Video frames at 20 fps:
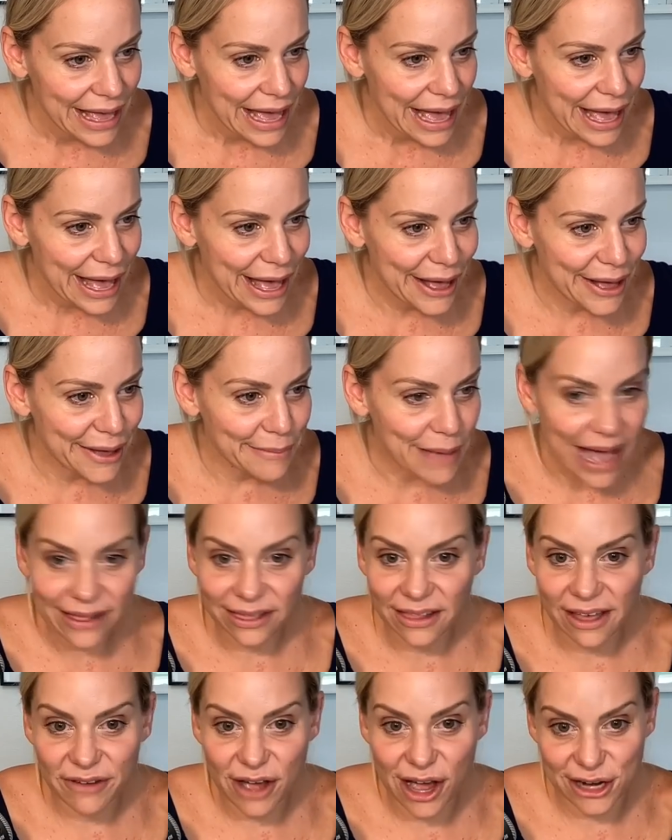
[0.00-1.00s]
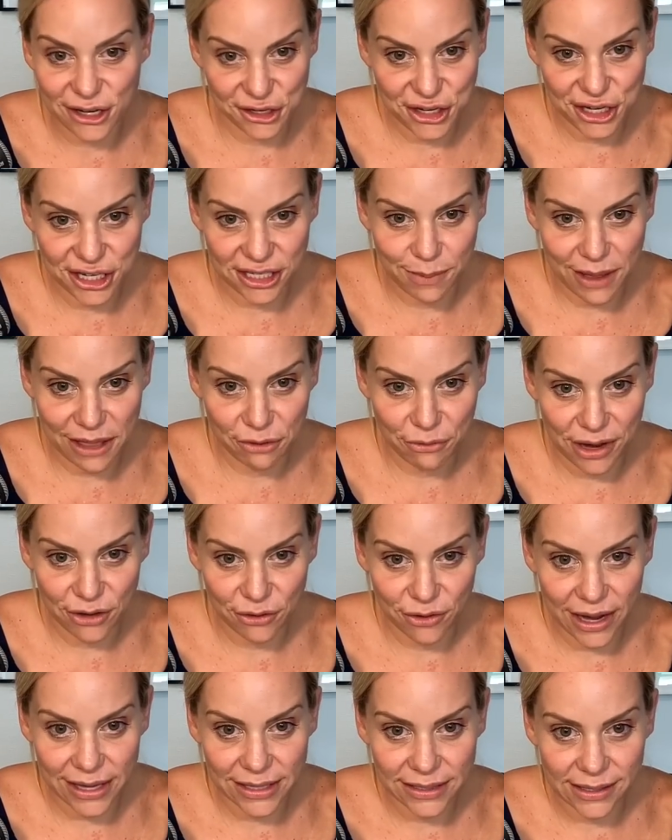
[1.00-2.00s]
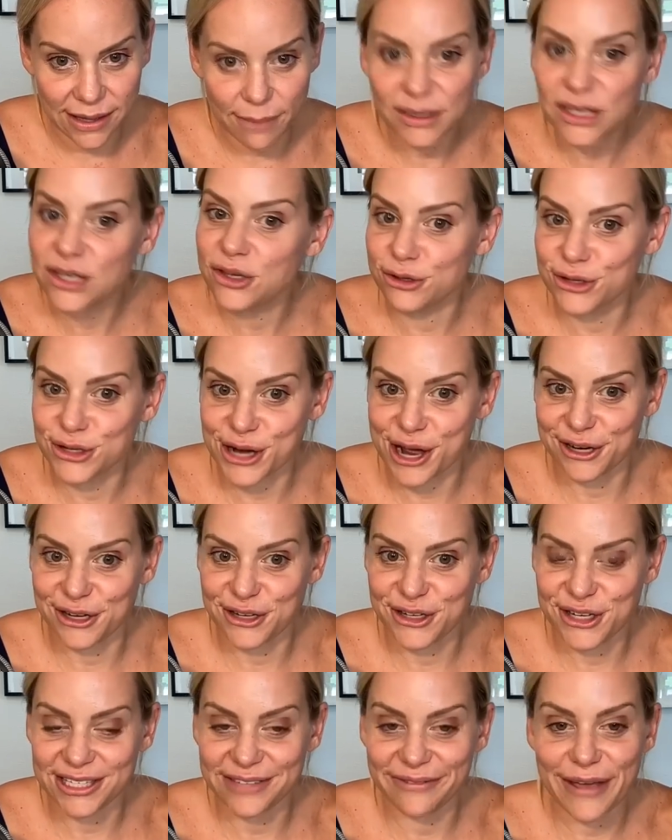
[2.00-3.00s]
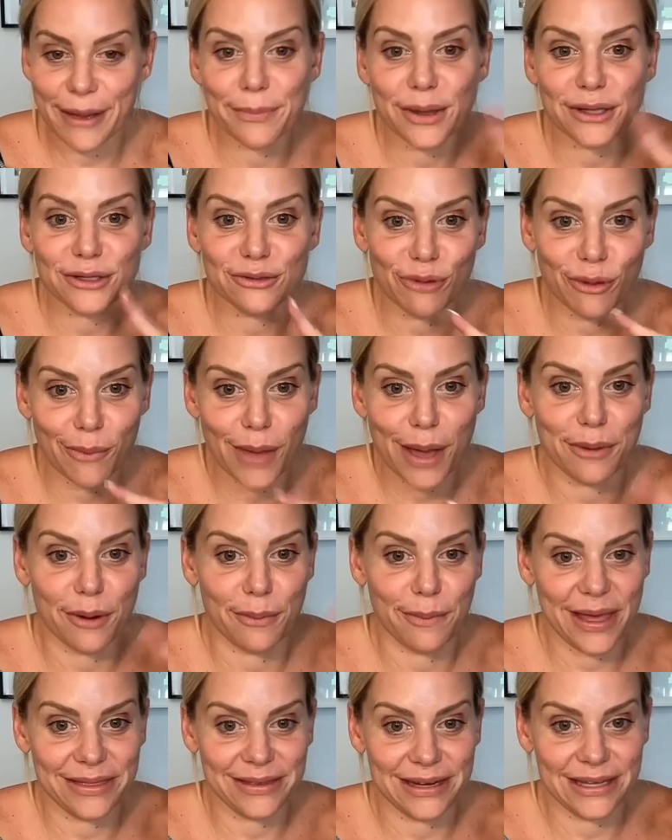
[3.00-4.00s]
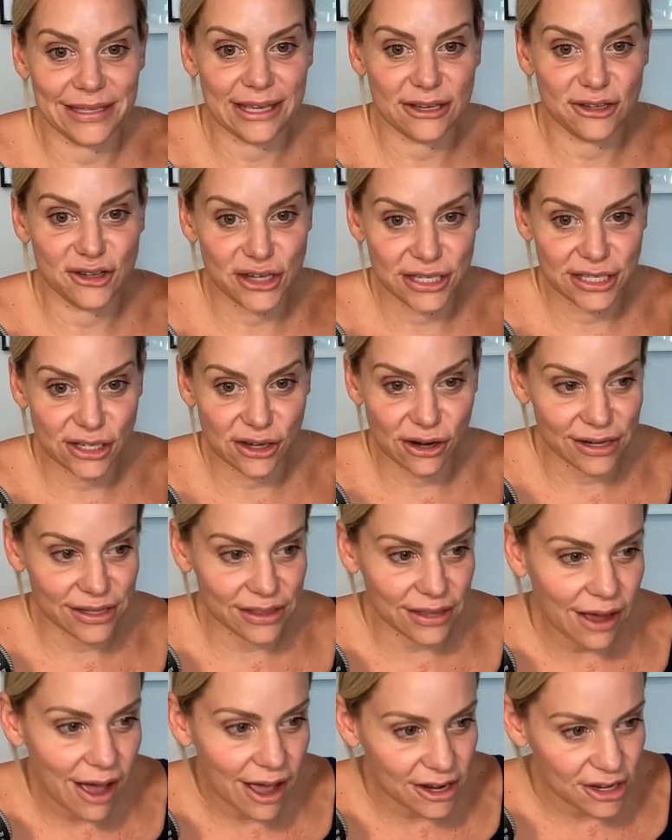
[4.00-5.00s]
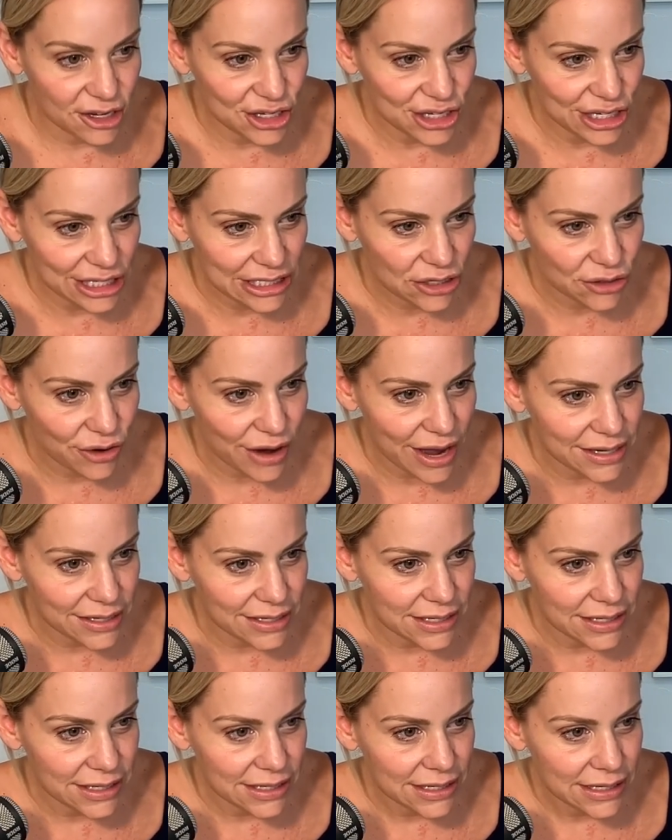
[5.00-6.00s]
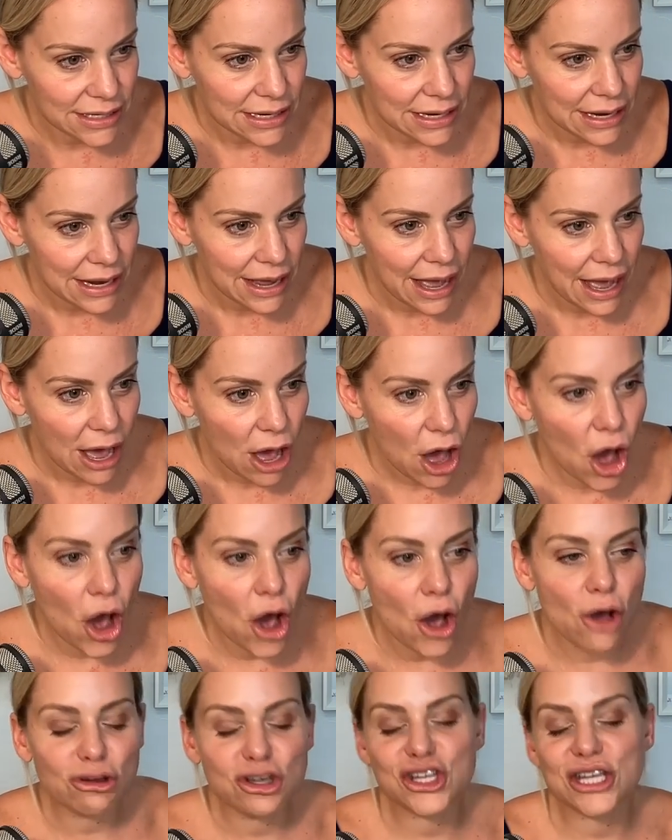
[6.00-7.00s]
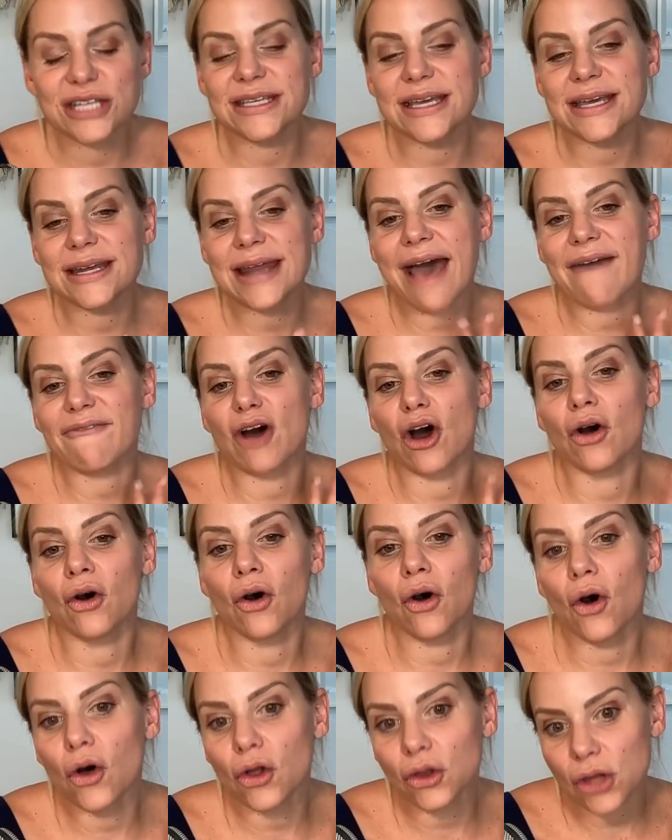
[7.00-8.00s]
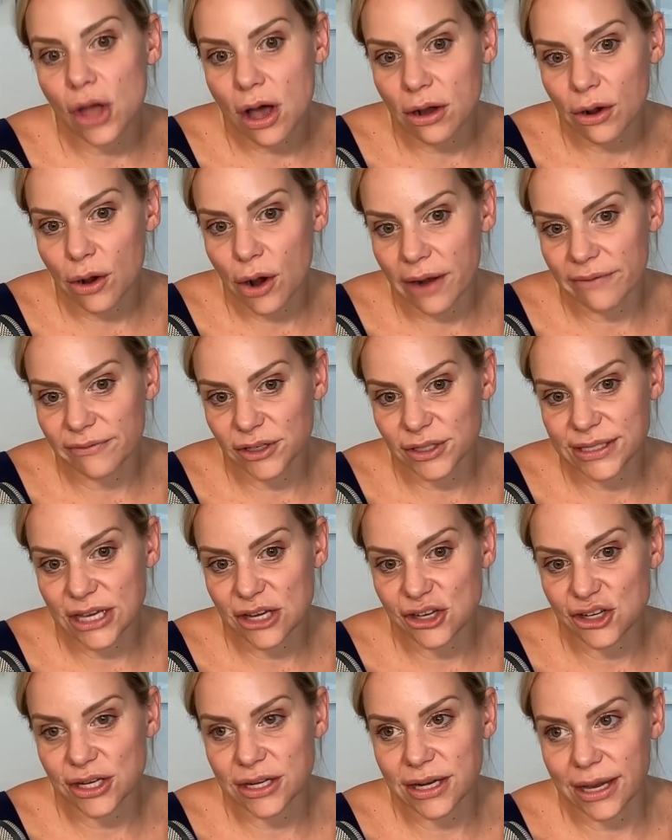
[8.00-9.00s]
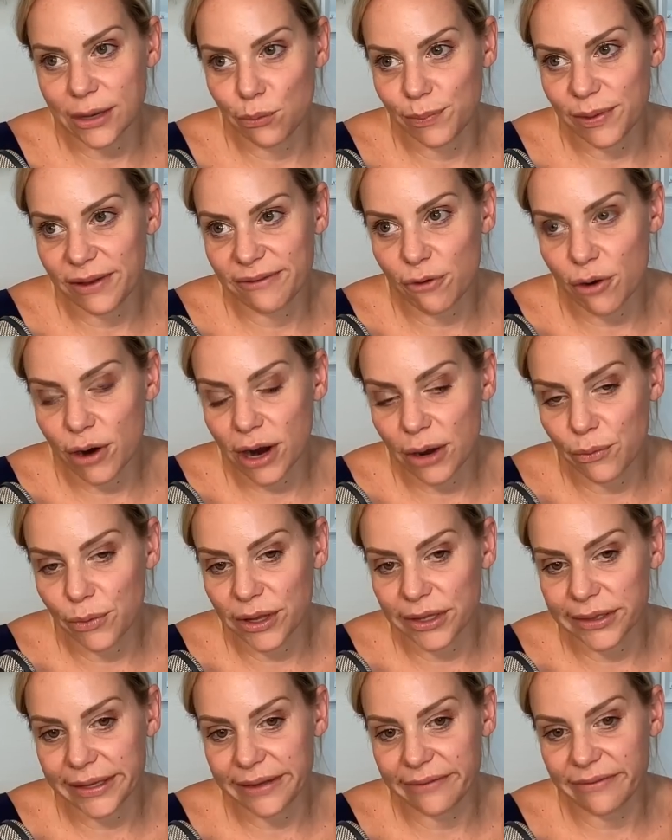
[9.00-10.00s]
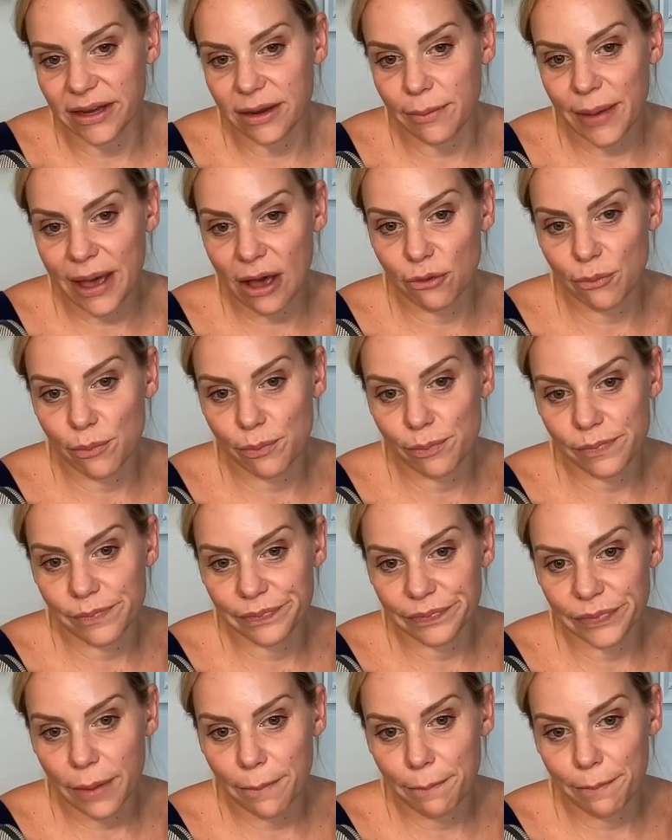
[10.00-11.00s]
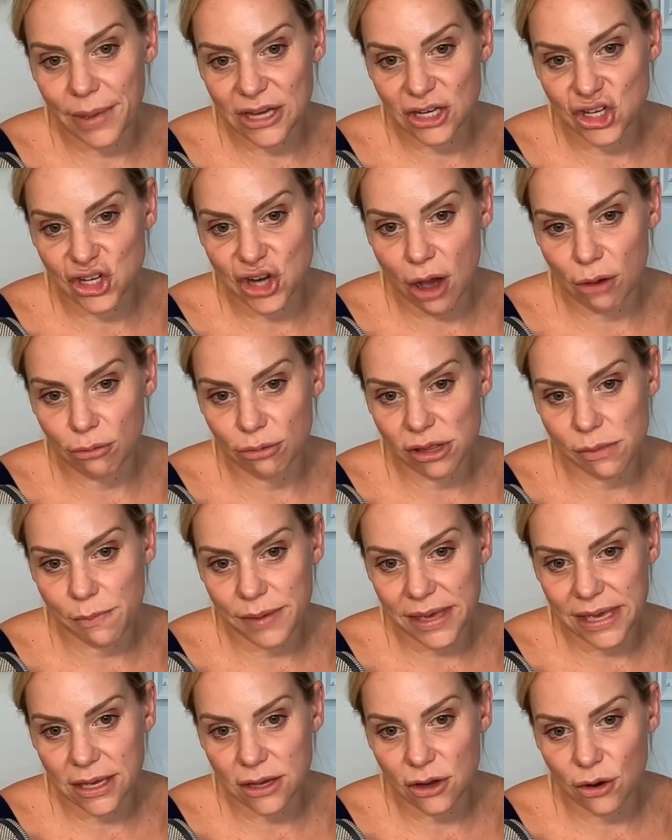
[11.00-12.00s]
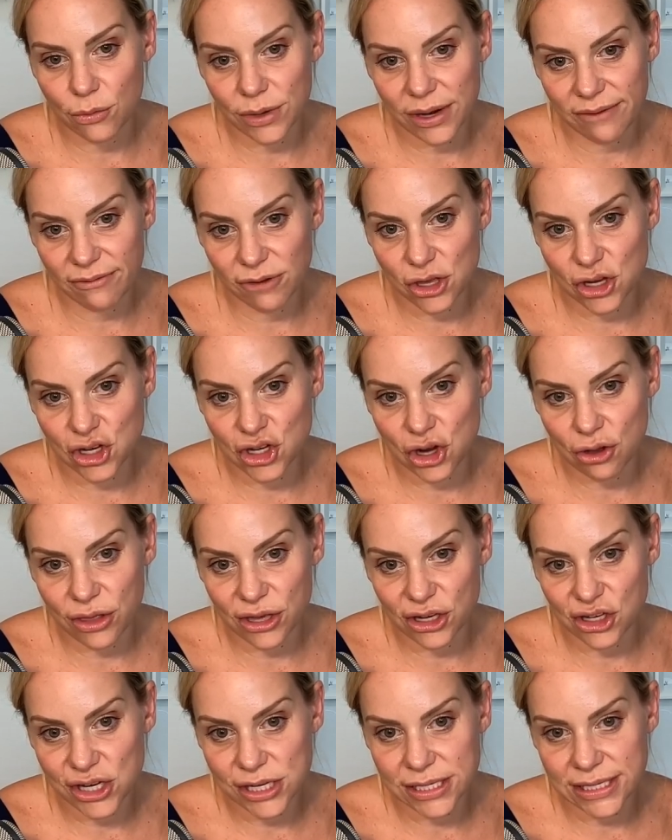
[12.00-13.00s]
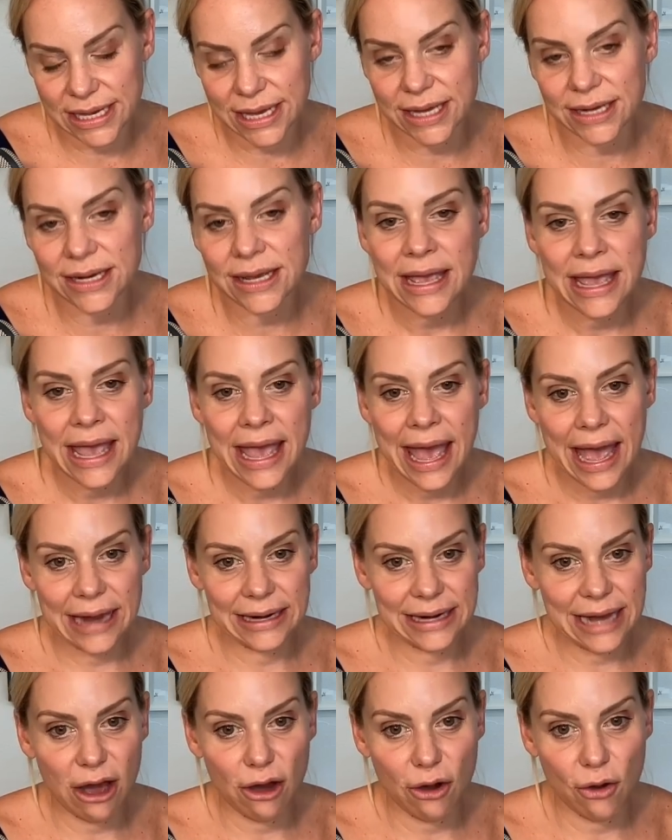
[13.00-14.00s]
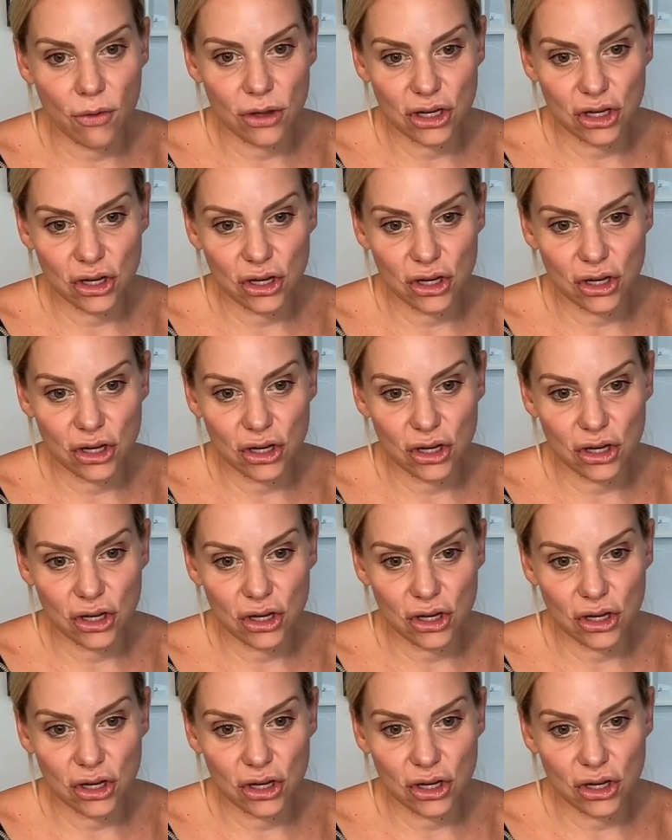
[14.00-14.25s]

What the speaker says: I love cottage cheese, by the way, you guys. I'm a huge cottage cheese fan, but remember, Bethenny said she started the cottage cheese trend. Oh, she did have a whole long conversation before I will leave it about Big Shot with B or whatever the show that she did, and how